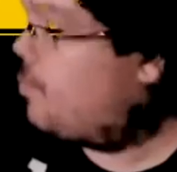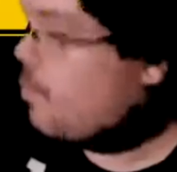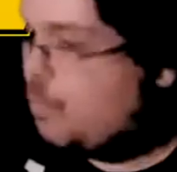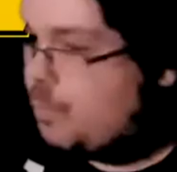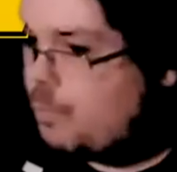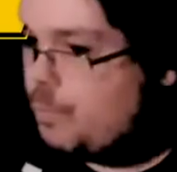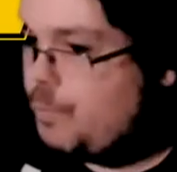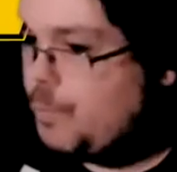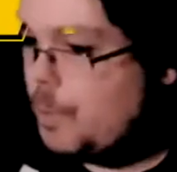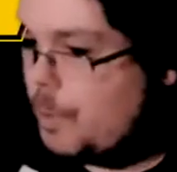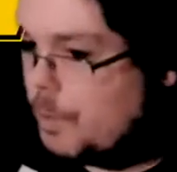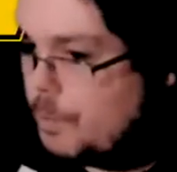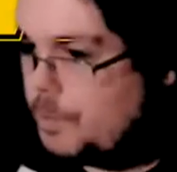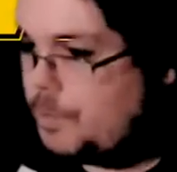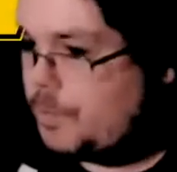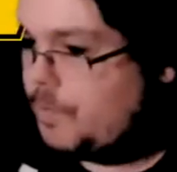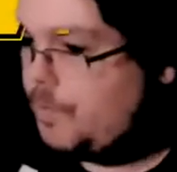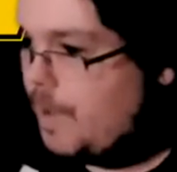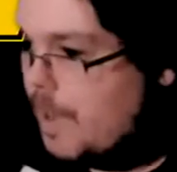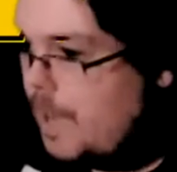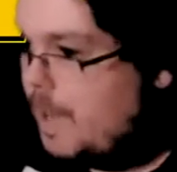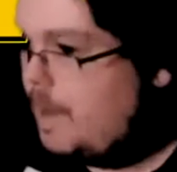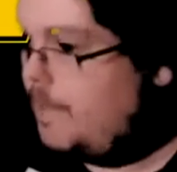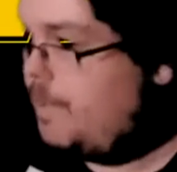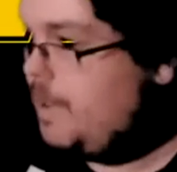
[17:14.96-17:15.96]
those
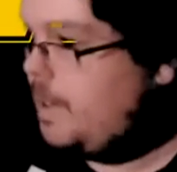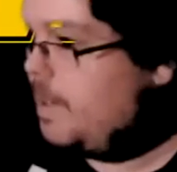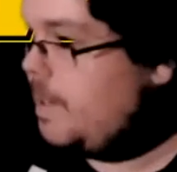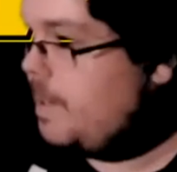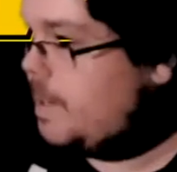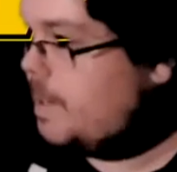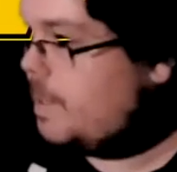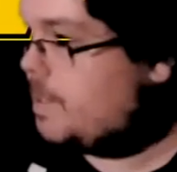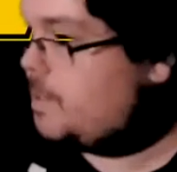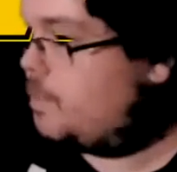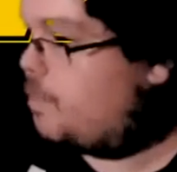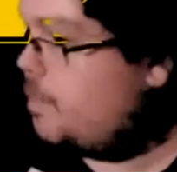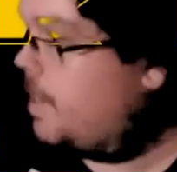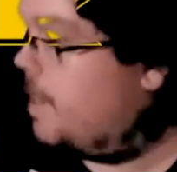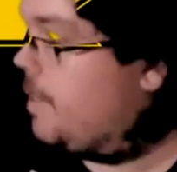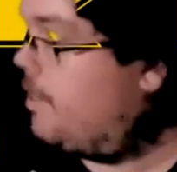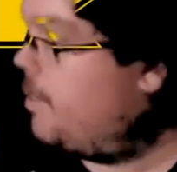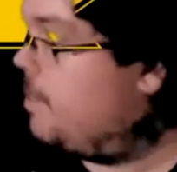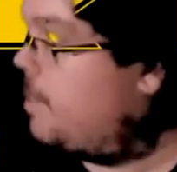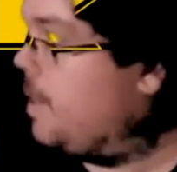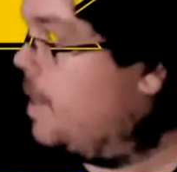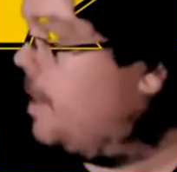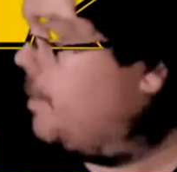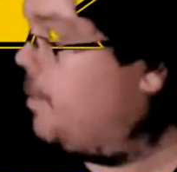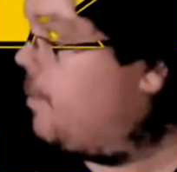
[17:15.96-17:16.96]
five years when
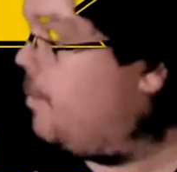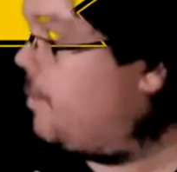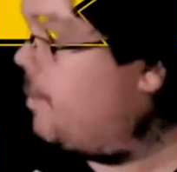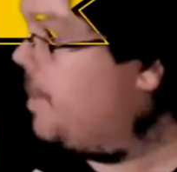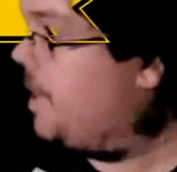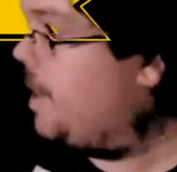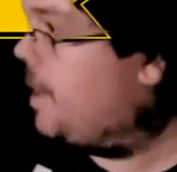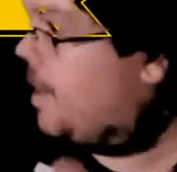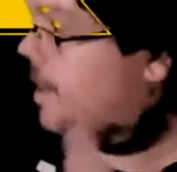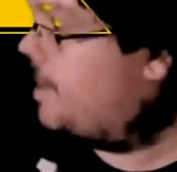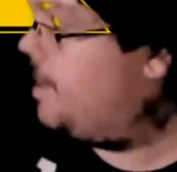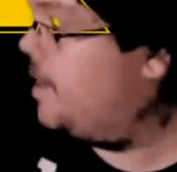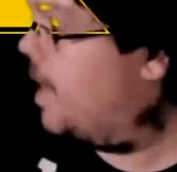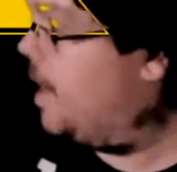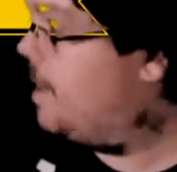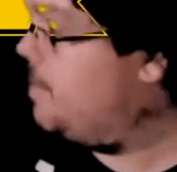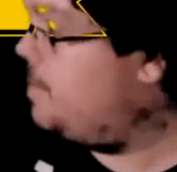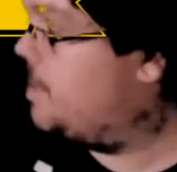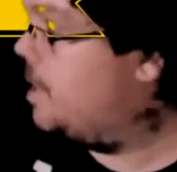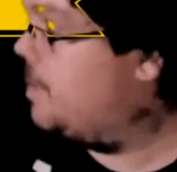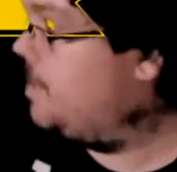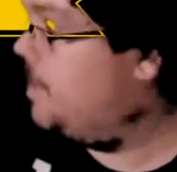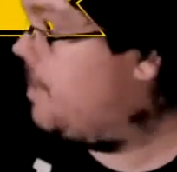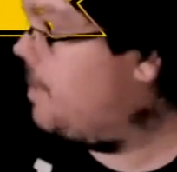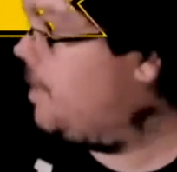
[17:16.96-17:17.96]
everybody they had time
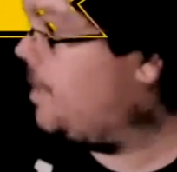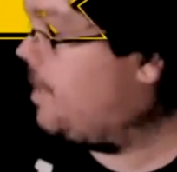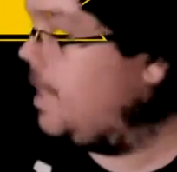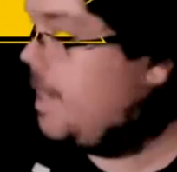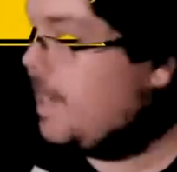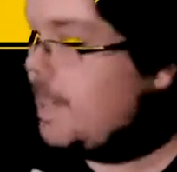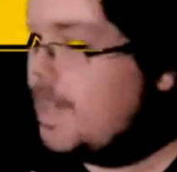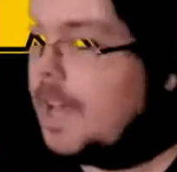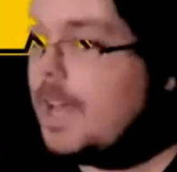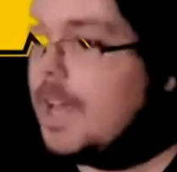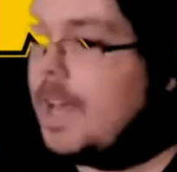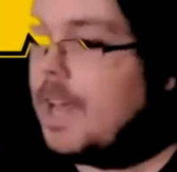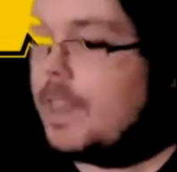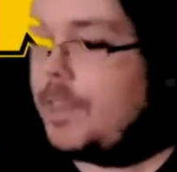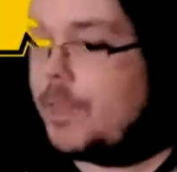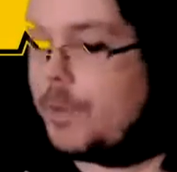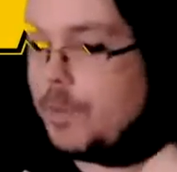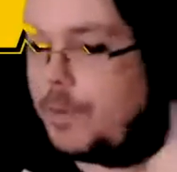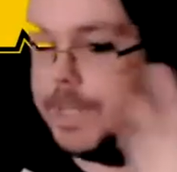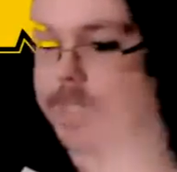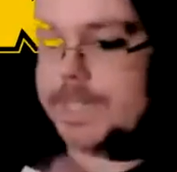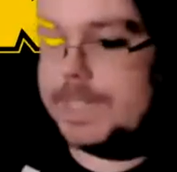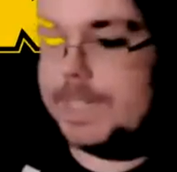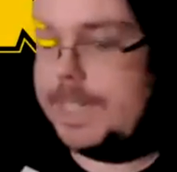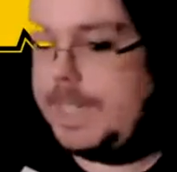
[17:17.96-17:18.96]
jump and everything. Yeah. The
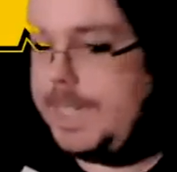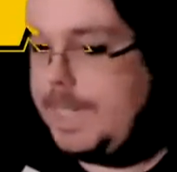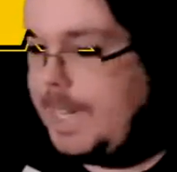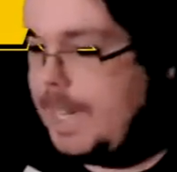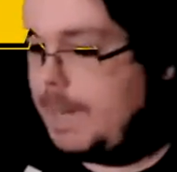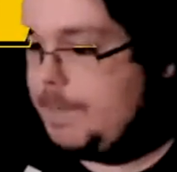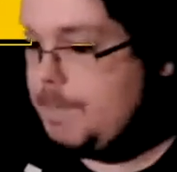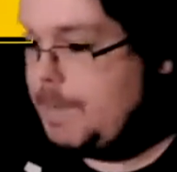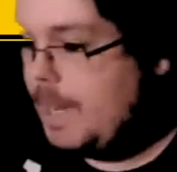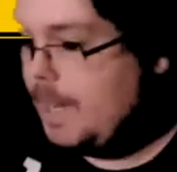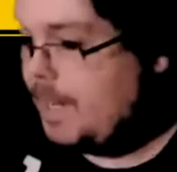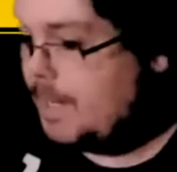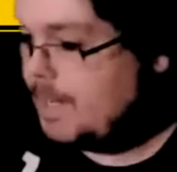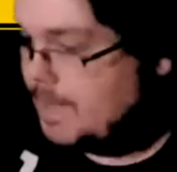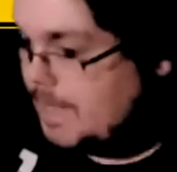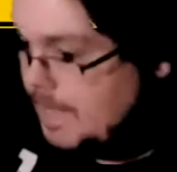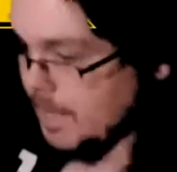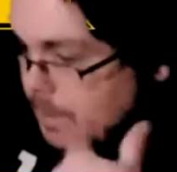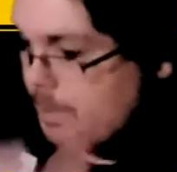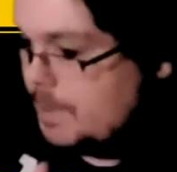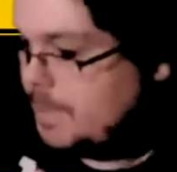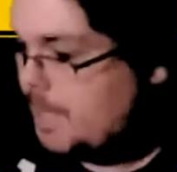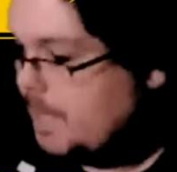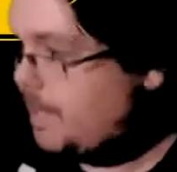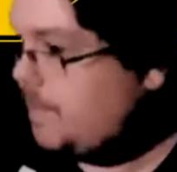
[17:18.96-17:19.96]
reason he came back is he
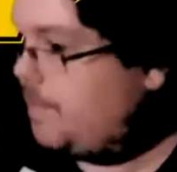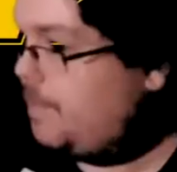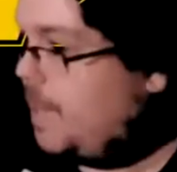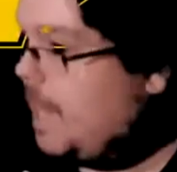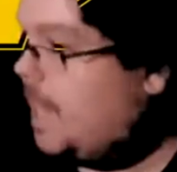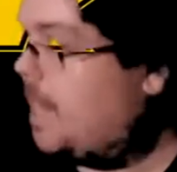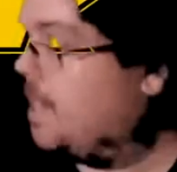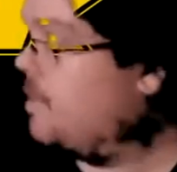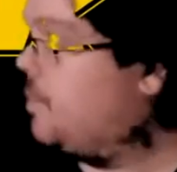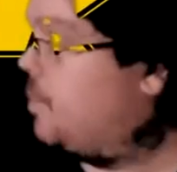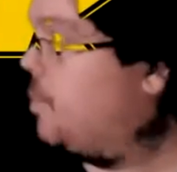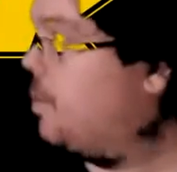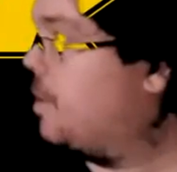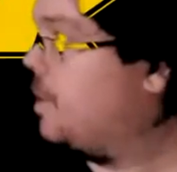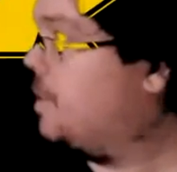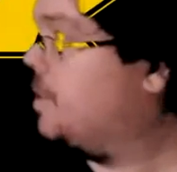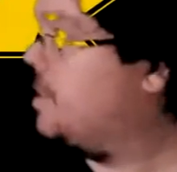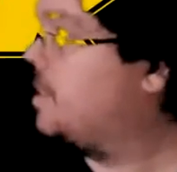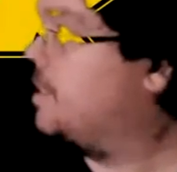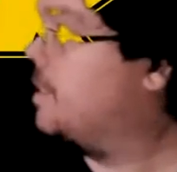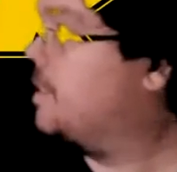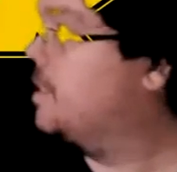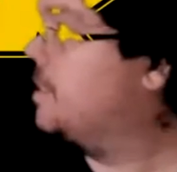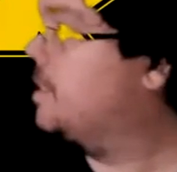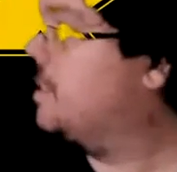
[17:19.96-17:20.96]
was in the Flash Force.
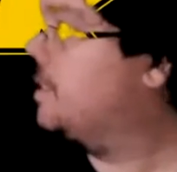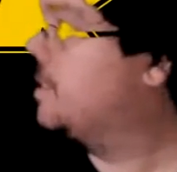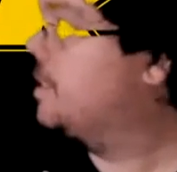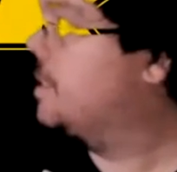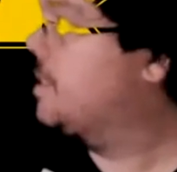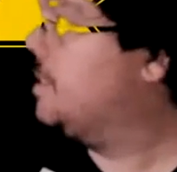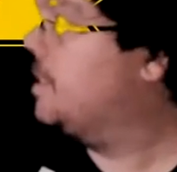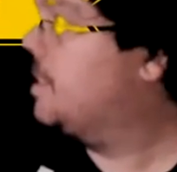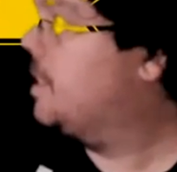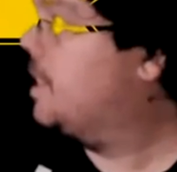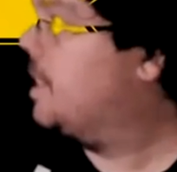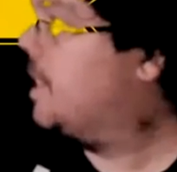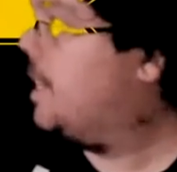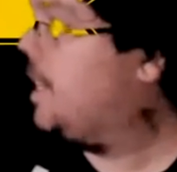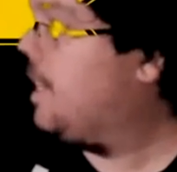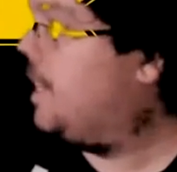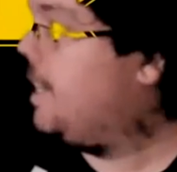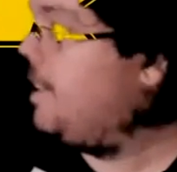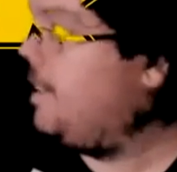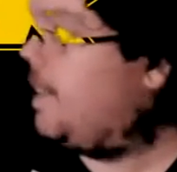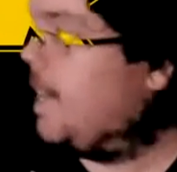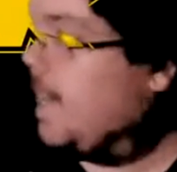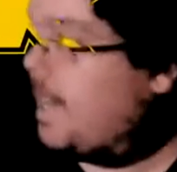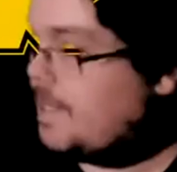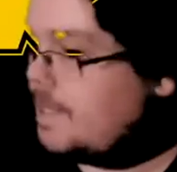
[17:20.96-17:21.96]
He
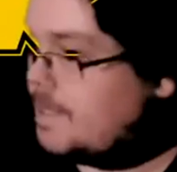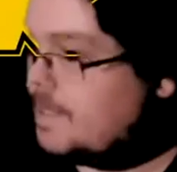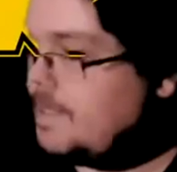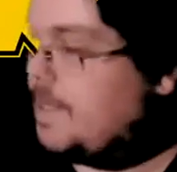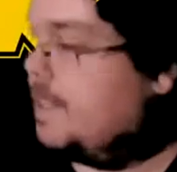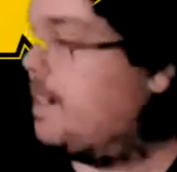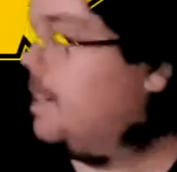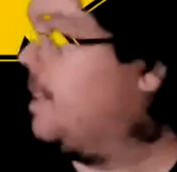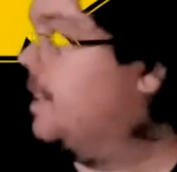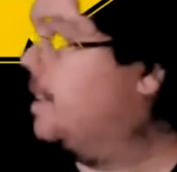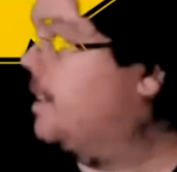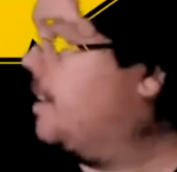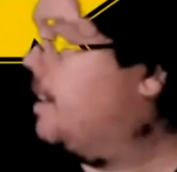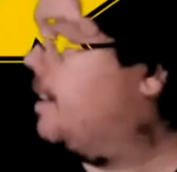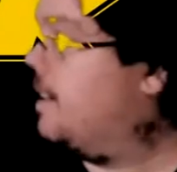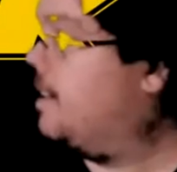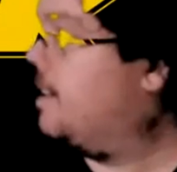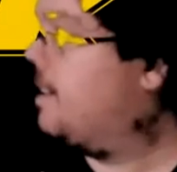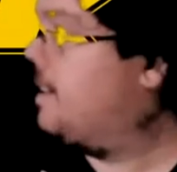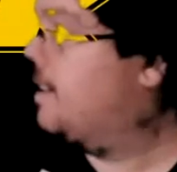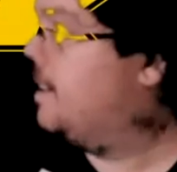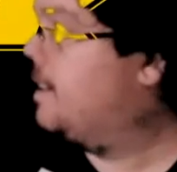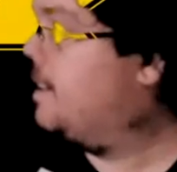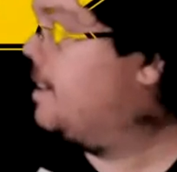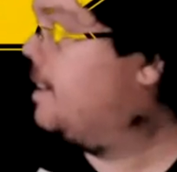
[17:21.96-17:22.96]
got stuck in
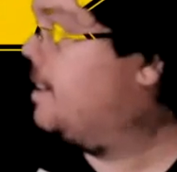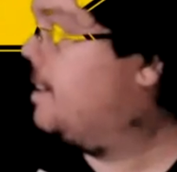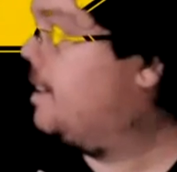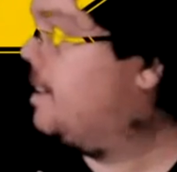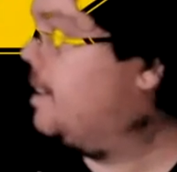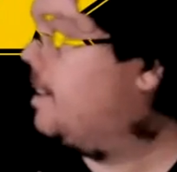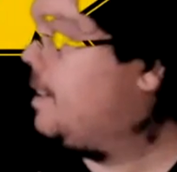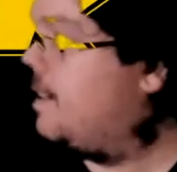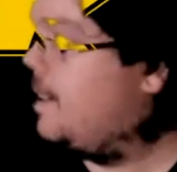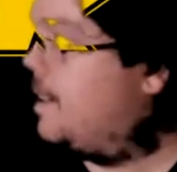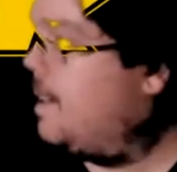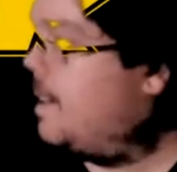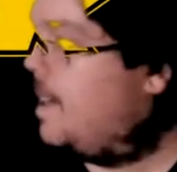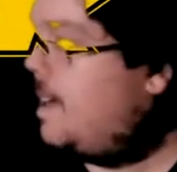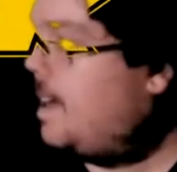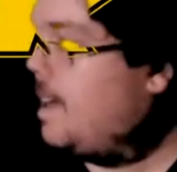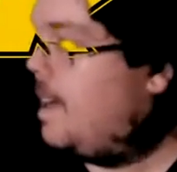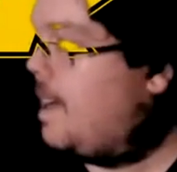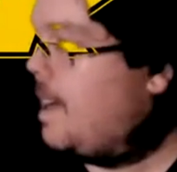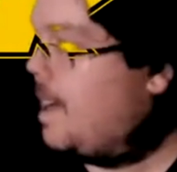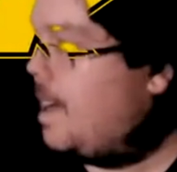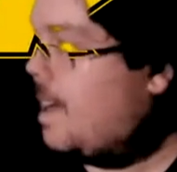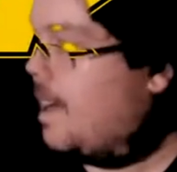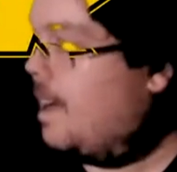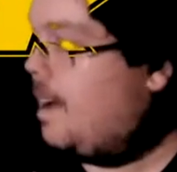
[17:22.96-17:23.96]

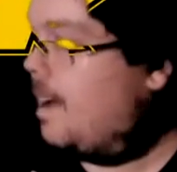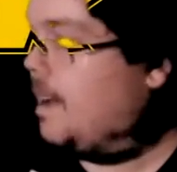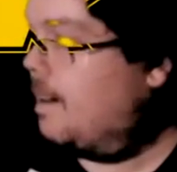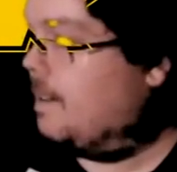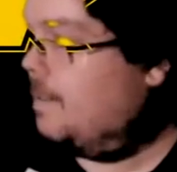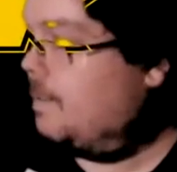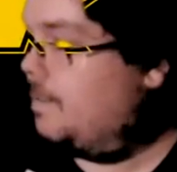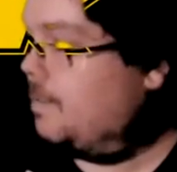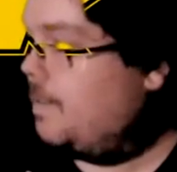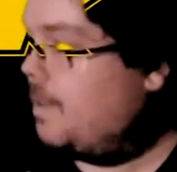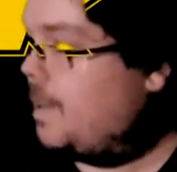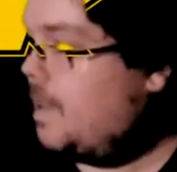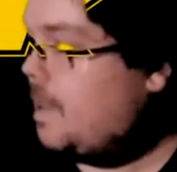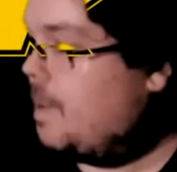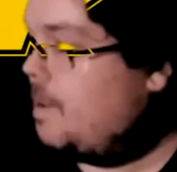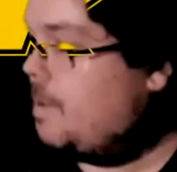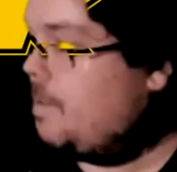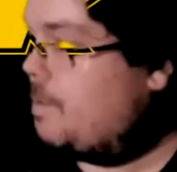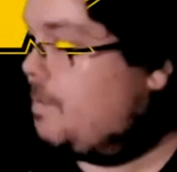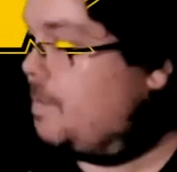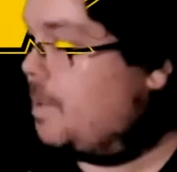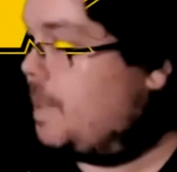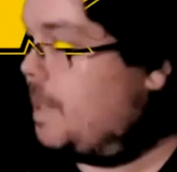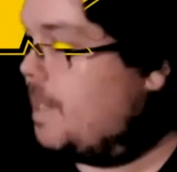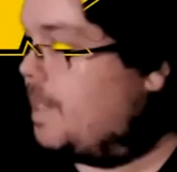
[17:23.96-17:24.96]
there. Uh,
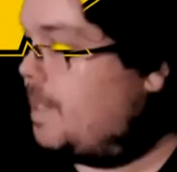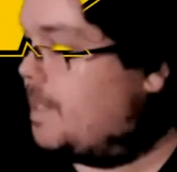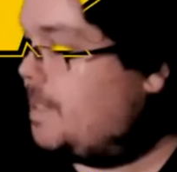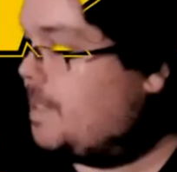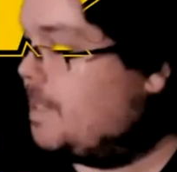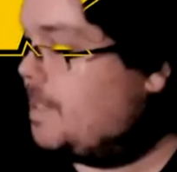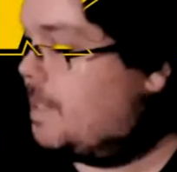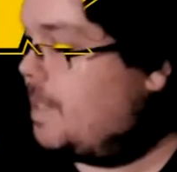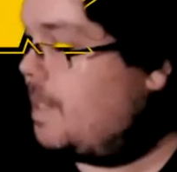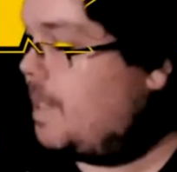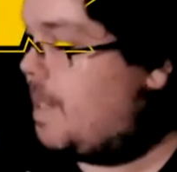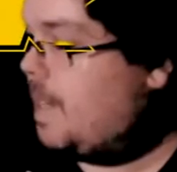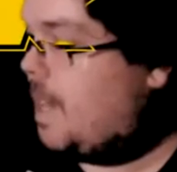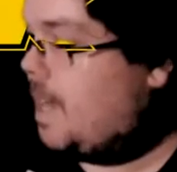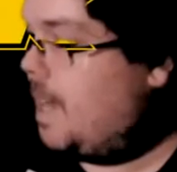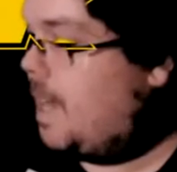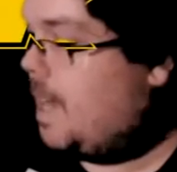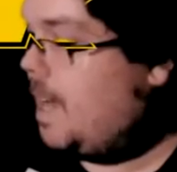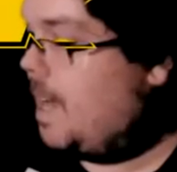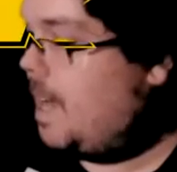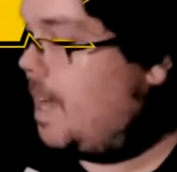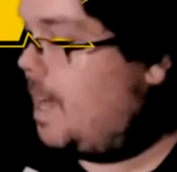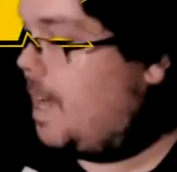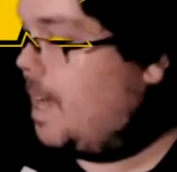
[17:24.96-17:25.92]
but I'm